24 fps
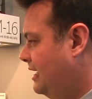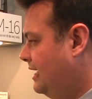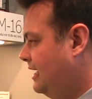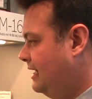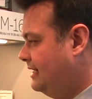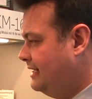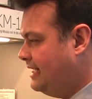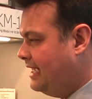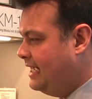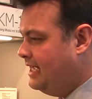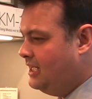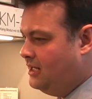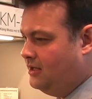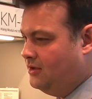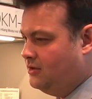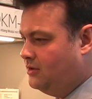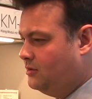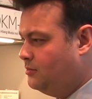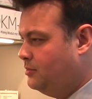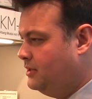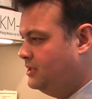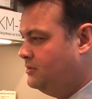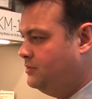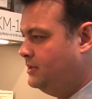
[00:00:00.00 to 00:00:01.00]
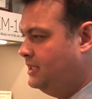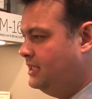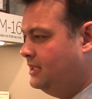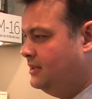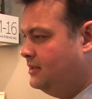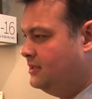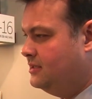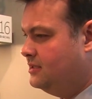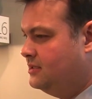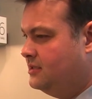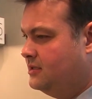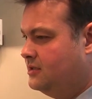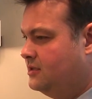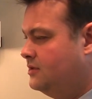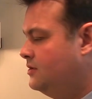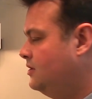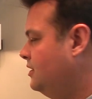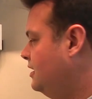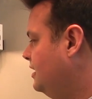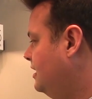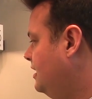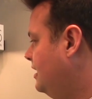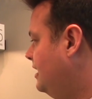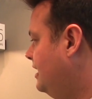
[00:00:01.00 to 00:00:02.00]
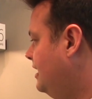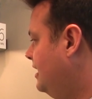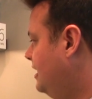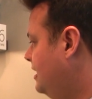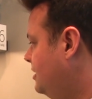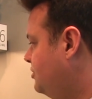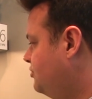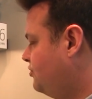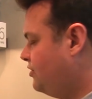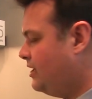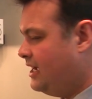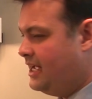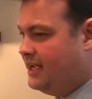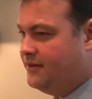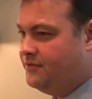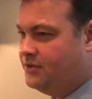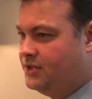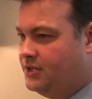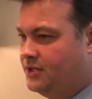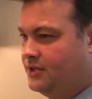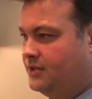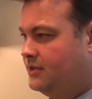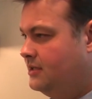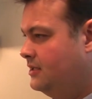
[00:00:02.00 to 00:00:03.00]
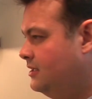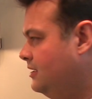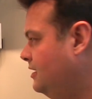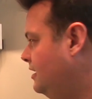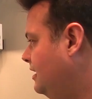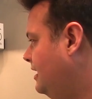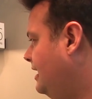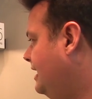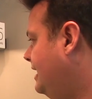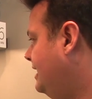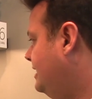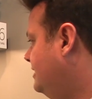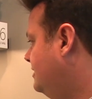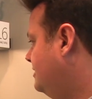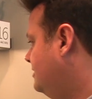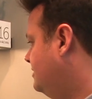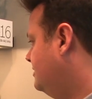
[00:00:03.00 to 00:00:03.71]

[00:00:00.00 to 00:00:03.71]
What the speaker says: a dialogue between the driver and